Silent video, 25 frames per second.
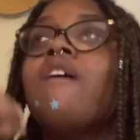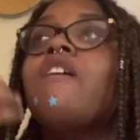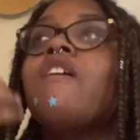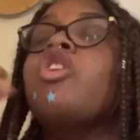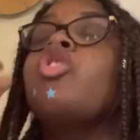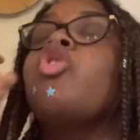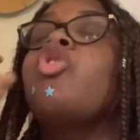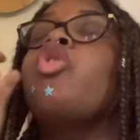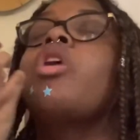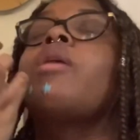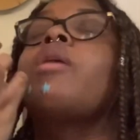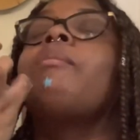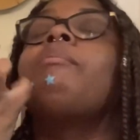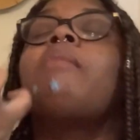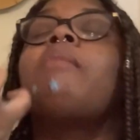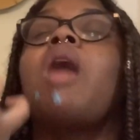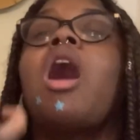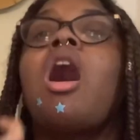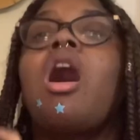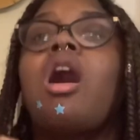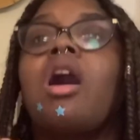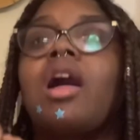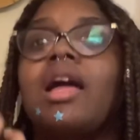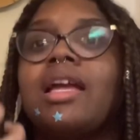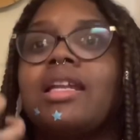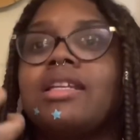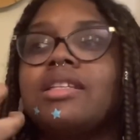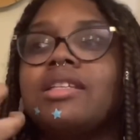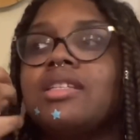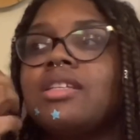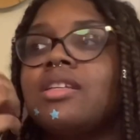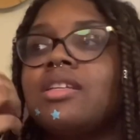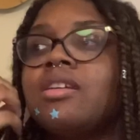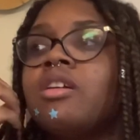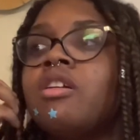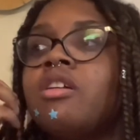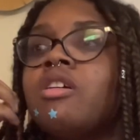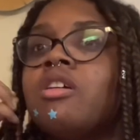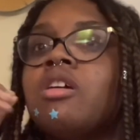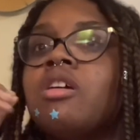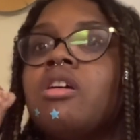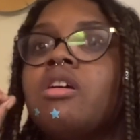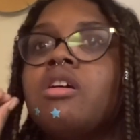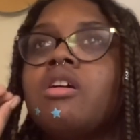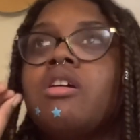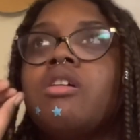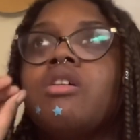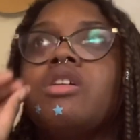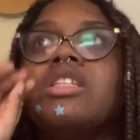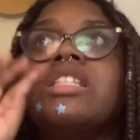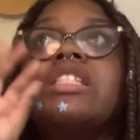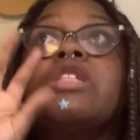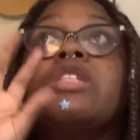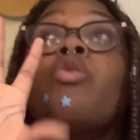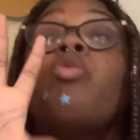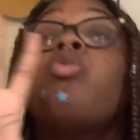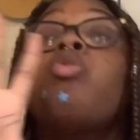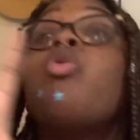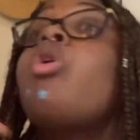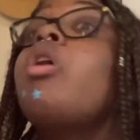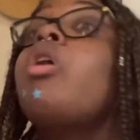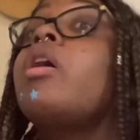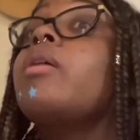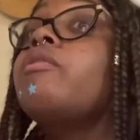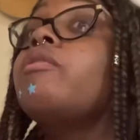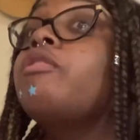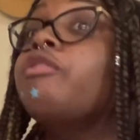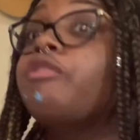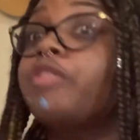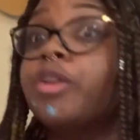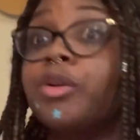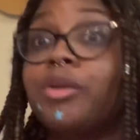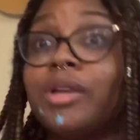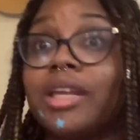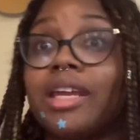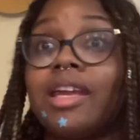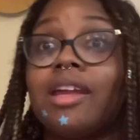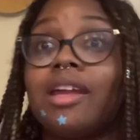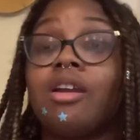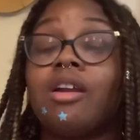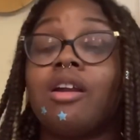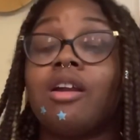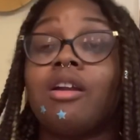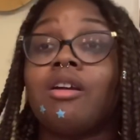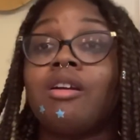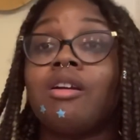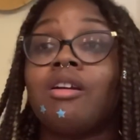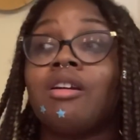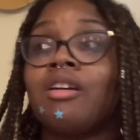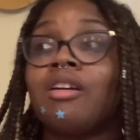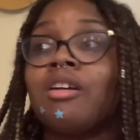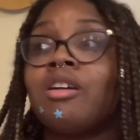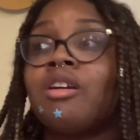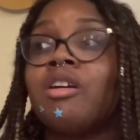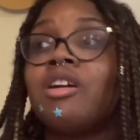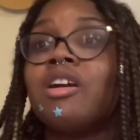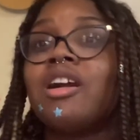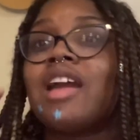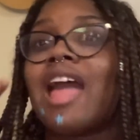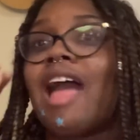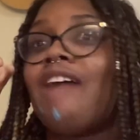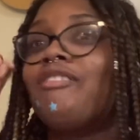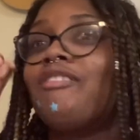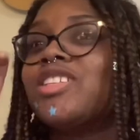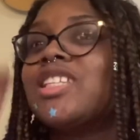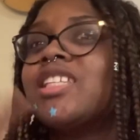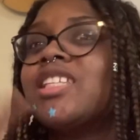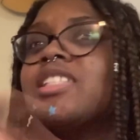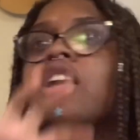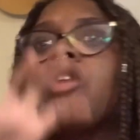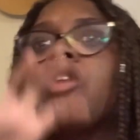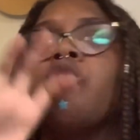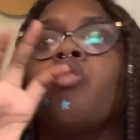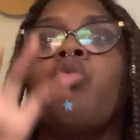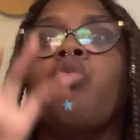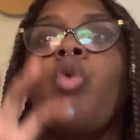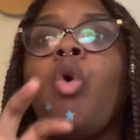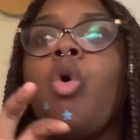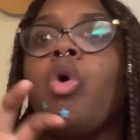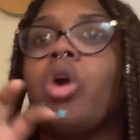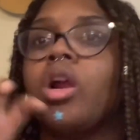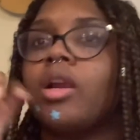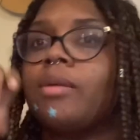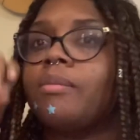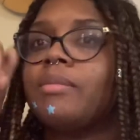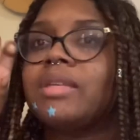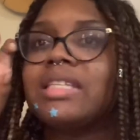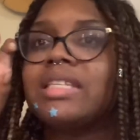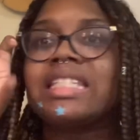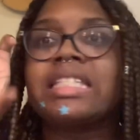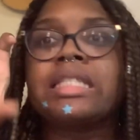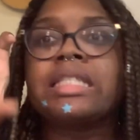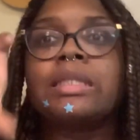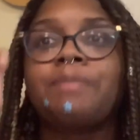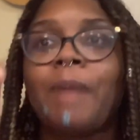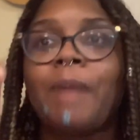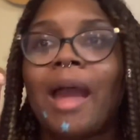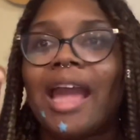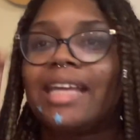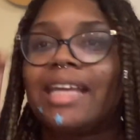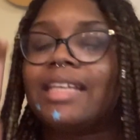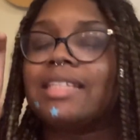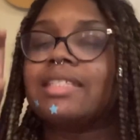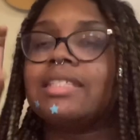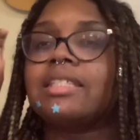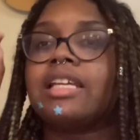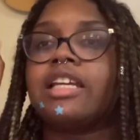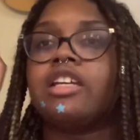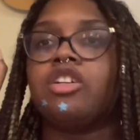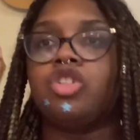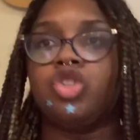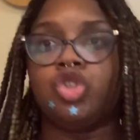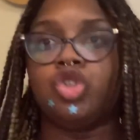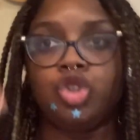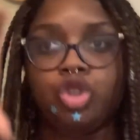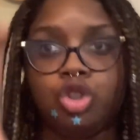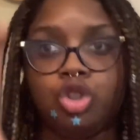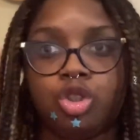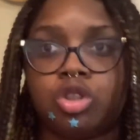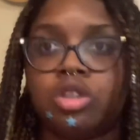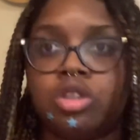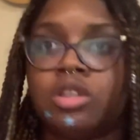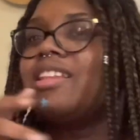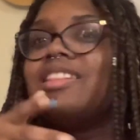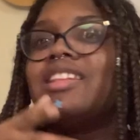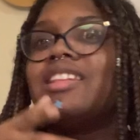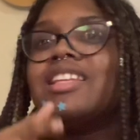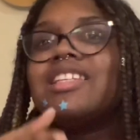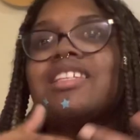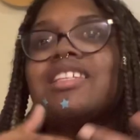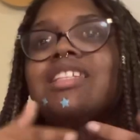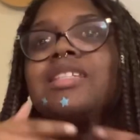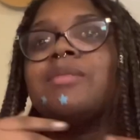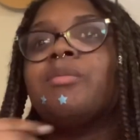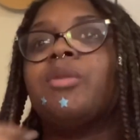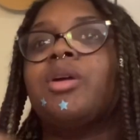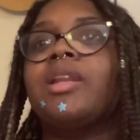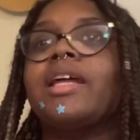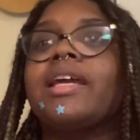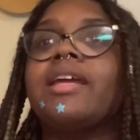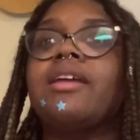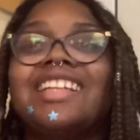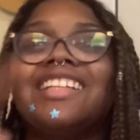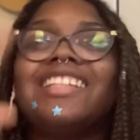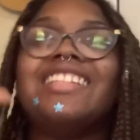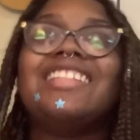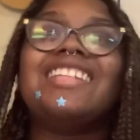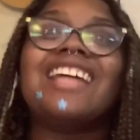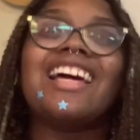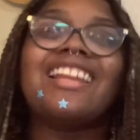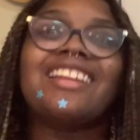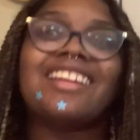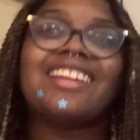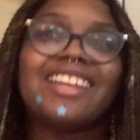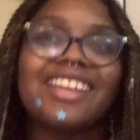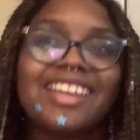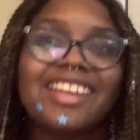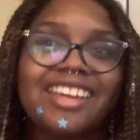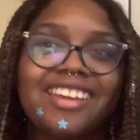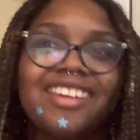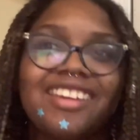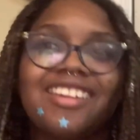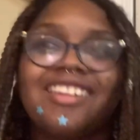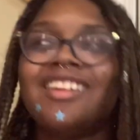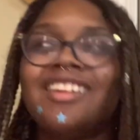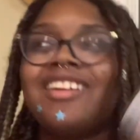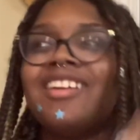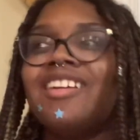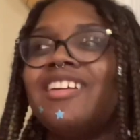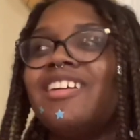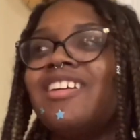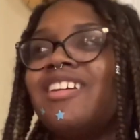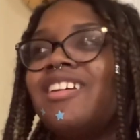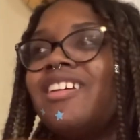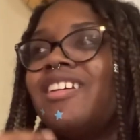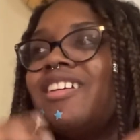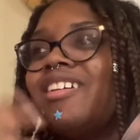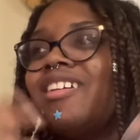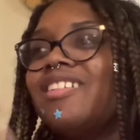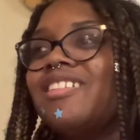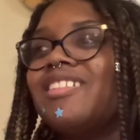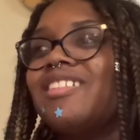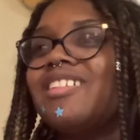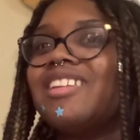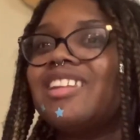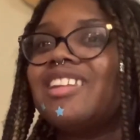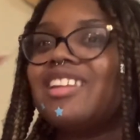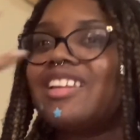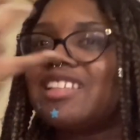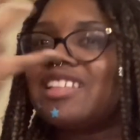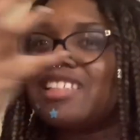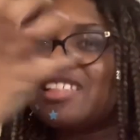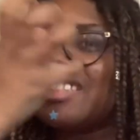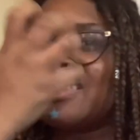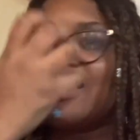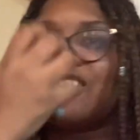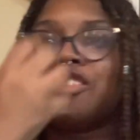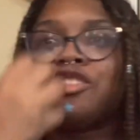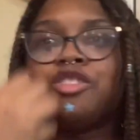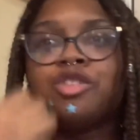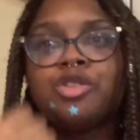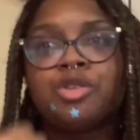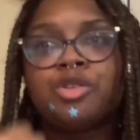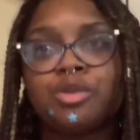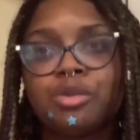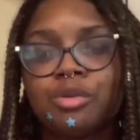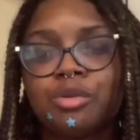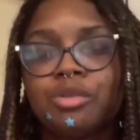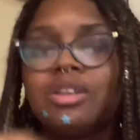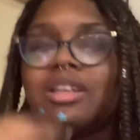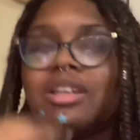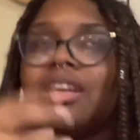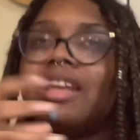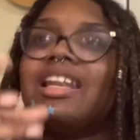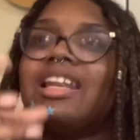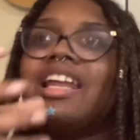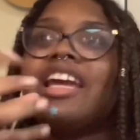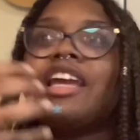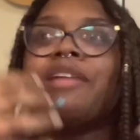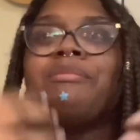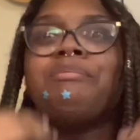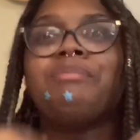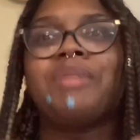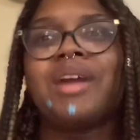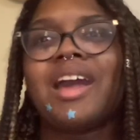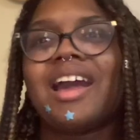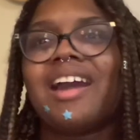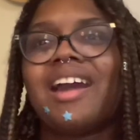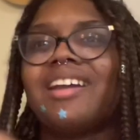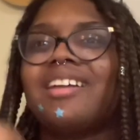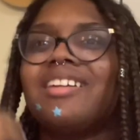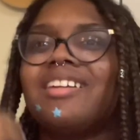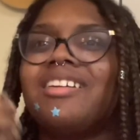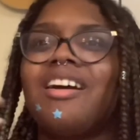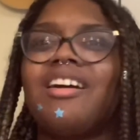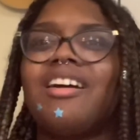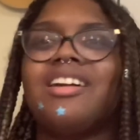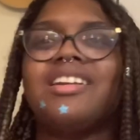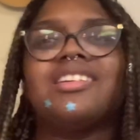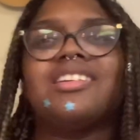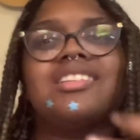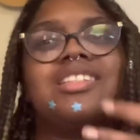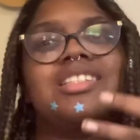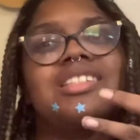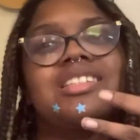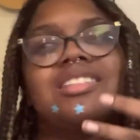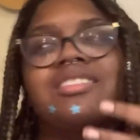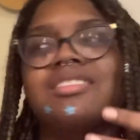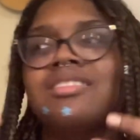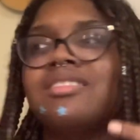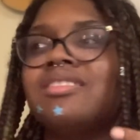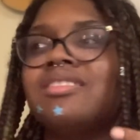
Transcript: gourmand, warm, fruity. Emphasis on warm, spice. Like this is more like delicate, subdued, laid back. Not as,